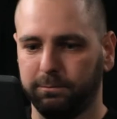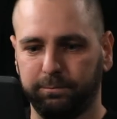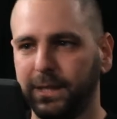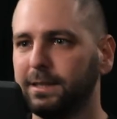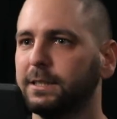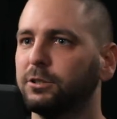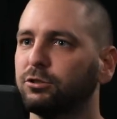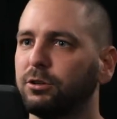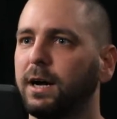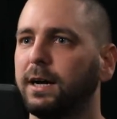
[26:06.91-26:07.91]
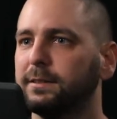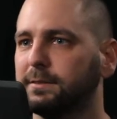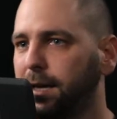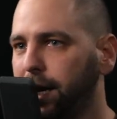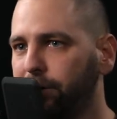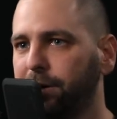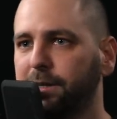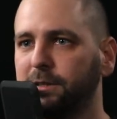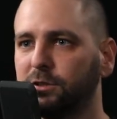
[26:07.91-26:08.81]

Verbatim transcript: building trust, hearing their